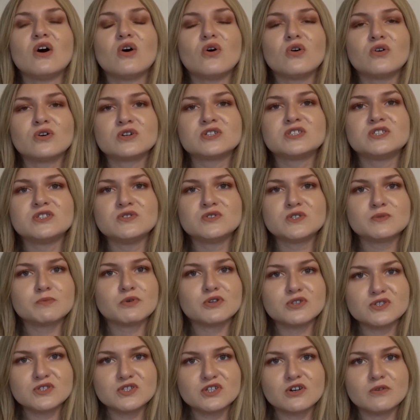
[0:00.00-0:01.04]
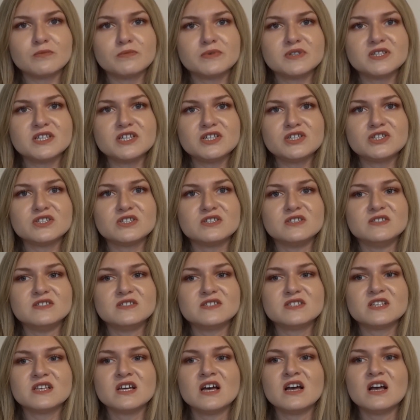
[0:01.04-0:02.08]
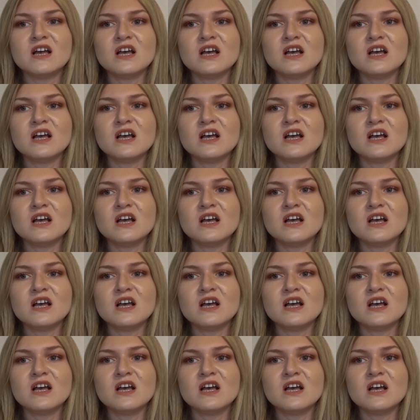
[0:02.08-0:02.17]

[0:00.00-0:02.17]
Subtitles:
or to sponsor competitions.